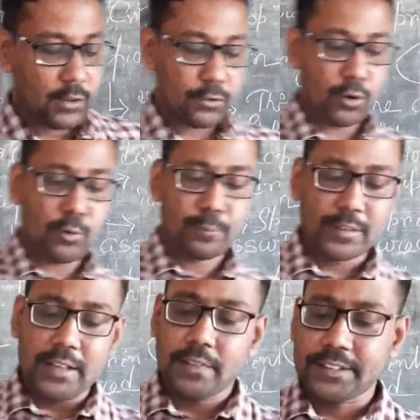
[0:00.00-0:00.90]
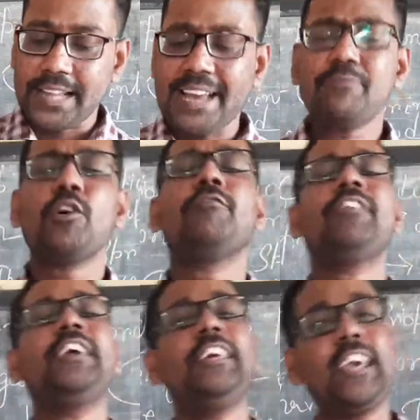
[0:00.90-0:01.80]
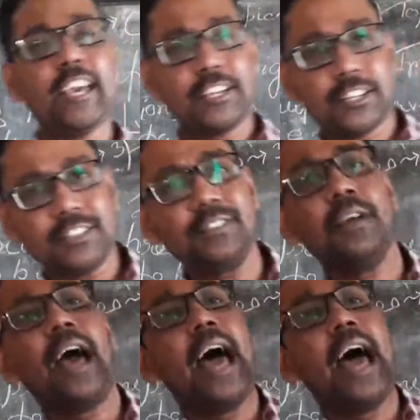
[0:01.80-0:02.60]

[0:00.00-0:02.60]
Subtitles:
So the types of irrigation,